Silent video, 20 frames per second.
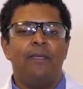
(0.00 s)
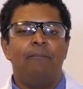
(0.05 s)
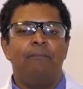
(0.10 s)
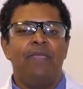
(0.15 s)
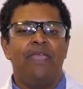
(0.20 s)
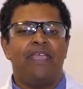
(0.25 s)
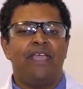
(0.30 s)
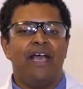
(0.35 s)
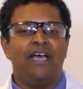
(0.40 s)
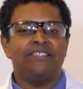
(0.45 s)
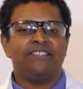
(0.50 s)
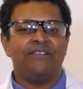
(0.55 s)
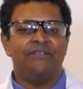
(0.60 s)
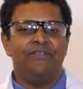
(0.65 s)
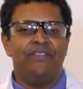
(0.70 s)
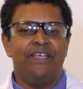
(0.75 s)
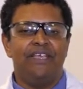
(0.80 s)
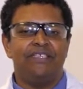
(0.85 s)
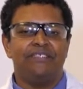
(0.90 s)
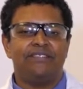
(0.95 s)
Because
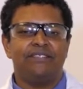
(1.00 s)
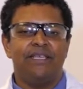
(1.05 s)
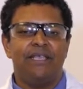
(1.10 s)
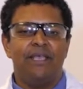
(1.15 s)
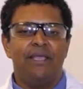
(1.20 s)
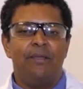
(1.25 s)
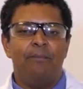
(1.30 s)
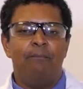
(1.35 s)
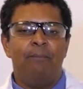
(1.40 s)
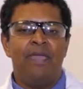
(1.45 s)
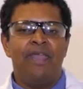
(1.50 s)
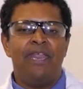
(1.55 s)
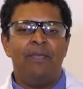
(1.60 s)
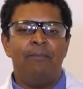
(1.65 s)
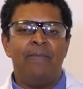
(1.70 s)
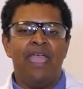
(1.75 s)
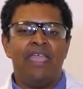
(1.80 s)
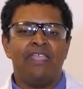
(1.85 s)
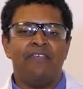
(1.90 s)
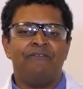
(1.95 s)
of this, many
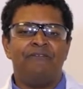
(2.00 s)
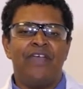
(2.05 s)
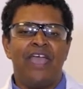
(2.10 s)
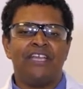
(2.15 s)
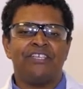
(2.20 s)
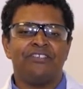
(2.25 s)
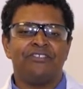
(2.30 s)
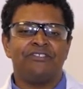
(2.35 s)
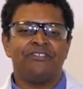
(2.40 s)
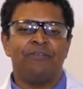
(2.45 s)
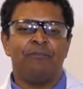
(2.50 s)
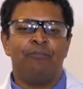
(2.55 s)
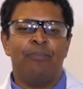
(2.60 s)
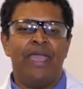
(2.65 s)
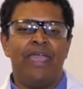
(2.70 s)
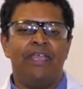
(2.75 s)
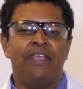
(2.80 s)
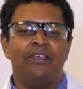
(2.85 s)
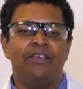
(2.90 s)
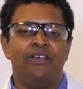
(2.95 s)
manufacturers of
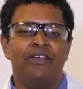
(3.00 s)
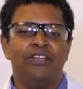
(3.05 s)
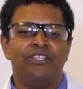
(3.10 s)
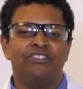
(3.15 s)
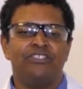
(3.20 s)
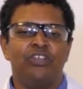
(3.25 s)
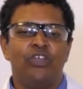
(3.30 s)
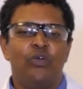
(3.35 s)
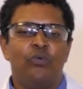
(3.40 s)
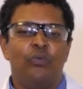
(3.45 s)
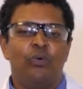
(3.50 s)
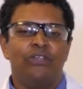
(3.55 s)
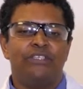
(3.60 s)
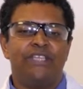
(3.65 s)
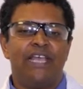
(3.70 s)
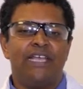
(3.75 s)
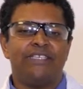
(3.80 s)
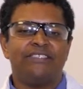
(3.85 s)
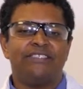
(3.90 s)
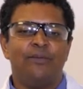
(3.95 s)
baked goods will
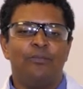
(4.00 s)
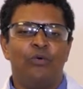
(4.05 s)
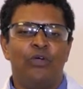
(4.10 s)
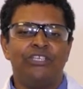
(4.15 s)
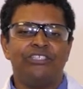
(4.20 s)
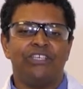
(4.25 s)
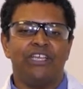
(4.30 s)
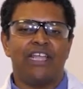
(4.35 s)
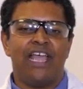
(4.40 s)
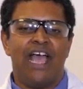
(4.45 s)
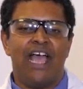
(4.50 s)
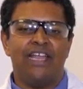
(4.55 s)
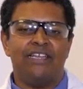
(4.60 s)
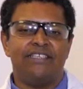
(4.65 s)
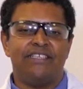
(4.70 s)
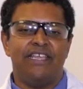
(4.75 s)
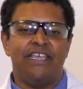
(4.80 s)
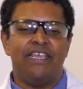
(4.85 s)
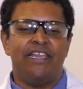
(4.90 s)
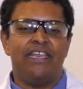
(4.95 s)
test the moisture
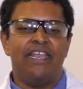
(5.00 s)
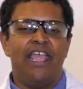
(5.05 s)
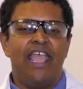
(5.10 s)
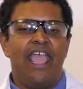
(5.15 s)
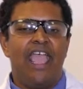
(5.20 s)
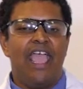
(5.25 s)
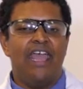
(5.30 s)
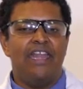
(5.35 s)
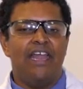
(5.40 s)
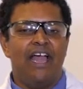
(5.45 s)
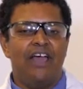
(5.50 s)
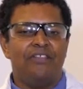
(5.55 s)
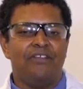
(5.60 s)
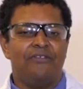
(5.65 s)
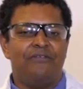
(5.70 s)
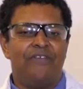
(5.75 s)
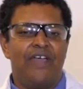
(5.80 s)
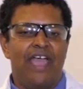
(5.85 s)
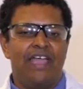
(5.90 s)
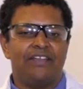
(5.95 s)
content and other
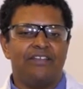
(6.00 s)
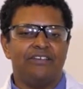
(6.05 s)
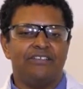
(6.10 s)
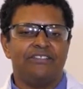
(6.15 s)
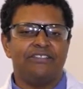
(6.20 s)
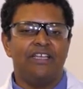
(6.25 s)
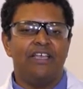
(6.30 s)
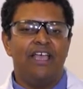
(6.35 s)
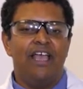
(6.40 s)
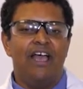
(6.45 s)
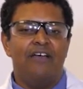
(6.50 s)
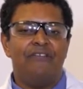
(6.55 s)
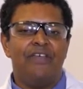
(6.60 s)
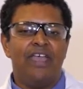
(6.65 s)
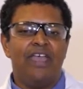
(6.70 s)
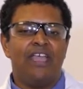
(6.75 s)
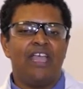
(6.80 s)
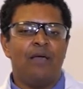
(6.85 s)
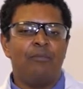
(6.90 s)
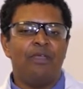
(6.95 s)
factors of
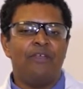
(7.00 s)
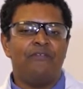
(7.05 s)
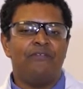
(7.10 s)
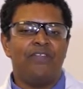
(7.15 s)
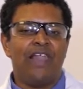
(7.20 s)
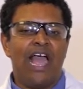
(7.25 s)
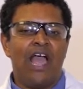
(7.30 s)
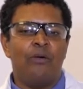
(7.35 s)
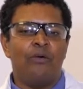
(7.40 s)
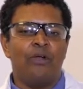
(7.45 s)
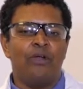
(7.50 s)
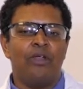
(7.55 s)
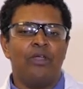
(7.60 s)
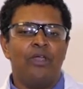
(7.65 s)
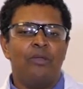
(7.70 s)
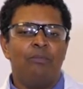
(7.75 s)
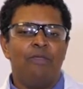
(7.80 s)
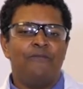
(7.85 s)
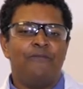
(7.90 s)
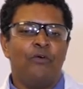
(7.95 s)
incoming flour
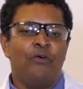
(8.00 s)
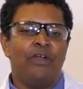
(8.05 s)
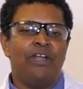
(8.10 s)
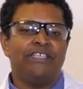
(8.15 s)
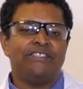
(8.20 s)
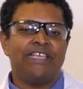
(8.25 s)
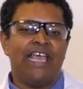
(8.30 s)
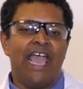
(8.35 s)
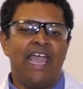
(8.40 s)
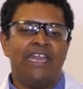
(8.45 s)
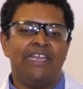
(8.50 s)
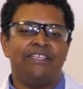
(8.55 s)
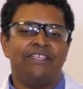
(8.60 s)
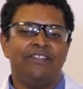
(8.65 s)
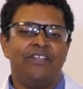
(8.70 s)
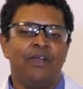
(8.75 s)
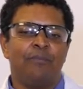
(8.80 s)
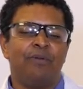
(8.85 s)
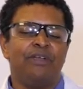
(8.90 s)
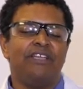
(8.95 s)
before it is added to
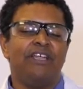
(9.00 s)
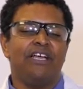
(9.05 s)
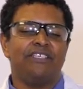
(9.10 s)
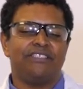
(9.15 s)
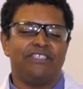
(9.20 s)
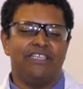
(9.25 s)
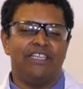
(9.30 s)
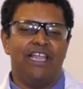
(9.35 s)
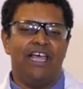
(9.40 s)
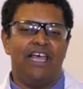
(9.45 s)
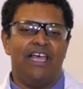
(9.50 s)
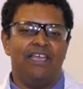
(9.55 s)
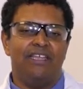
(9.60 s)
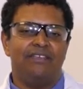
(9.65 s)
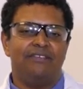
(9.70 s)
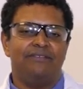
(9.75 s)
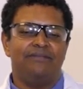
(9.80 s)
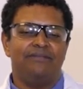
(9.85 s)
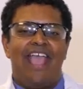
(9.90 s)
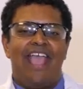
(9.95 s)
their production line.
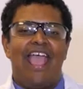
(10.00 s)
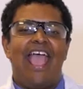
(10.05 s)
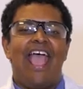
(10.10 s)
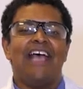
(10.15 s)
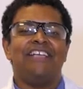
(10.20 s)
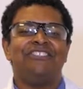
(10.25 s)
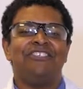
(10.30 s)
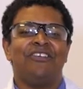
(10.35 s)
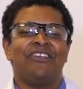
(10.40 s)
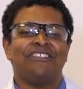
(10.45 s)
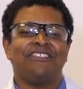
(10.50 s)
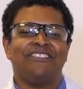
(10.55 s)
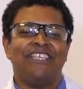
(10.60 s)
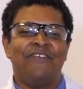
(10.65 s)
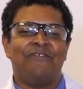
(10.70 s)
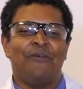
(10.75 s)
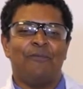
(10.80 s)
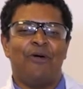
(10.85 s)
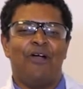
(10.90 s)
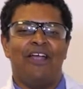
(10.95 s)
As you can see
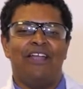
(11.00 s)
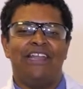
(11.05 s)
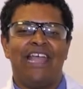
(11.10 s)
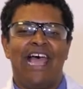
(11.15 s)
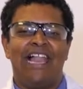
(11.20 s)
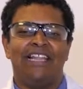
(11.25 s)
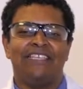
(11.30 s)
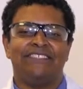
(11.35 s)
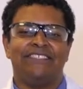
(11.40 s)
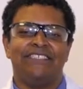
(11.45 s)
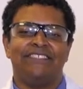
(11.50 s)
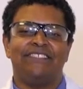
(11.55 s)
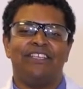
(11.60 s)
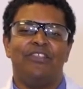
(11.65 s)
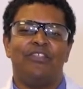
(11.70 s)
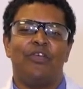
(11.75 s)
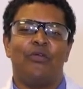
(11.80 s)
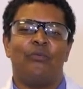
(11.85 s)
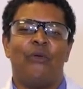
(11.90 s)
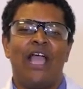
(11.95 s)
from our analysis,
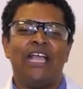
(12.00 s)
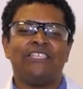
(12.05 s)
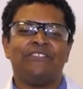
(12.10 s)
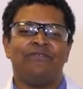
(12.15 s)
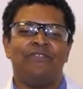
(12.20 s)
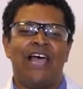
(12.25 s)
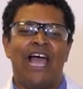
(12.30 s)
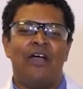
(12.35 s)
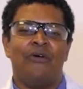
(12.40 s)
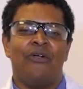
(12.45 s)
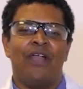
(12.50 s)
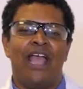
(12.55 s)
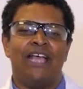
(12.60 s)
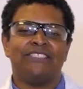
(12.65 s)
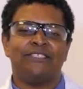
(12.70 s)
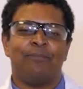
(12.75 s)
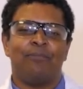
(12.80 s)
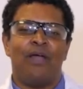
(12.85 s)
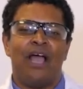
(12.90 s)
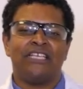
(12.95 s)
the rice flour
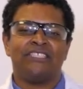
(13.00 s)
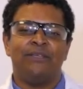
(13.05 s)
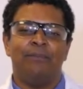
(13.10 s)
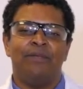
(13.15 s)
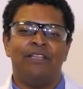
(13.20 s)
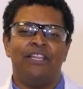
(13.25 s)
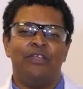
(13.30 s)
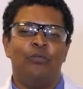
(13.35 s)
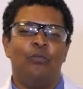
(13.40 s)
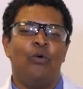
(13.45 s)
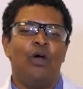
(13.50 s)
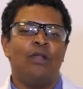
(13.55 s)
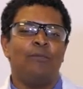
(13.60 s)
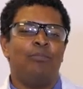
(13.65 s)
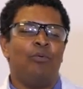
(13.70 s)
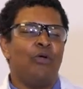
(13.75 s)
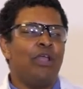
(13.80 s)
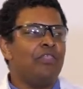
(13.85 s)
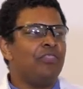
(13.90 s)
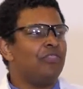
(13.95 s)
has approximately
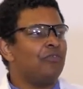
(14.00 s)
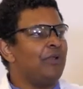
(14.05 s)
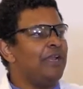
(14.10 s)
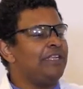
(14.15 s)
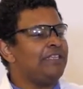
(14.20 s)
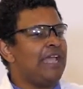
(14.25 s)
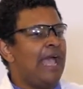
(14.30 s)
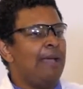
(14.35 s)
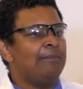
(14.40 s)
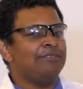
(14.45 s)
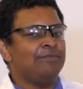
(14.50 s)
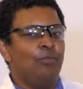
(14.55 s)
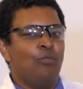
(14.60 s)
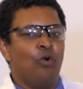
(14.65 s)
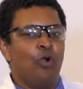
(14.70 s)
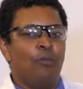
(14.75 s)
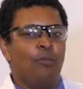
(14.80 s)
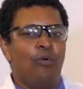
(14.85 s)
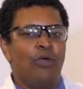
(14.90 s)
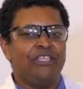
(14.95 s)
1.3 times
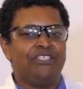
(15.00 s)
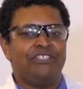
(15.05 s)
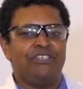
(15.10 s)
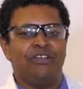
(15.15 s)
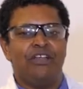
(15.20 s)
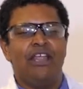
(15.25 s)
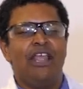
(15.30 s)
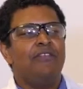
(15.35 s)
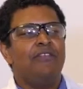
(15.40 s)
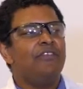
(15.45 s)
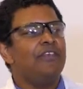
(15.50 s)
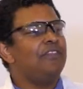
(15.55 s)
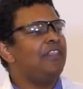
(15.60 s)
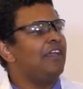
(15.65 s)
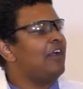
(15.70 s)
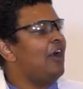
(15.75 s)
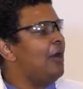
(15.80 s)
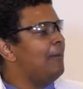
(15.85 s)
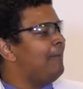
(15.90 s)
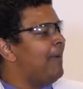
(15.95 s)
more moisture than
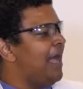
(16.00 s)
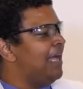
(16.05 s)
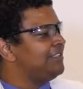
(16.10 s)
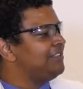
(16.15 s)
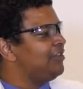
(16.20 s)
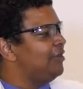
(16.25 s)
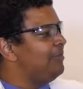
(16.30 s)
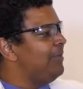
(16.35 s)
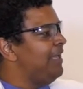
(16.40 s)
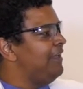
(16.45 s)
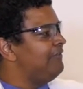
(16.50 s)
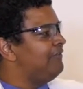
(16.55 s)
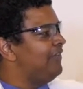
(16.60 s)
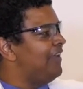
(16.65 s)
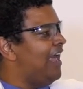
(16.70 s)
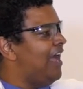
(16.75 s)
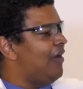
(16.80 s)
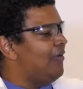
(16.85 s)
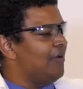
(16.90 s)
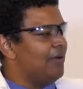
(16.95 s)
the garbanzo bean
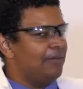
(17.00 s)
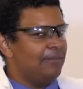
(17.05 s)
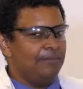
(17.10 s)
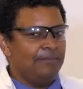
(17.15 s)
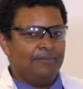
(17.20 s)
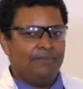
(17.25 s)
flour.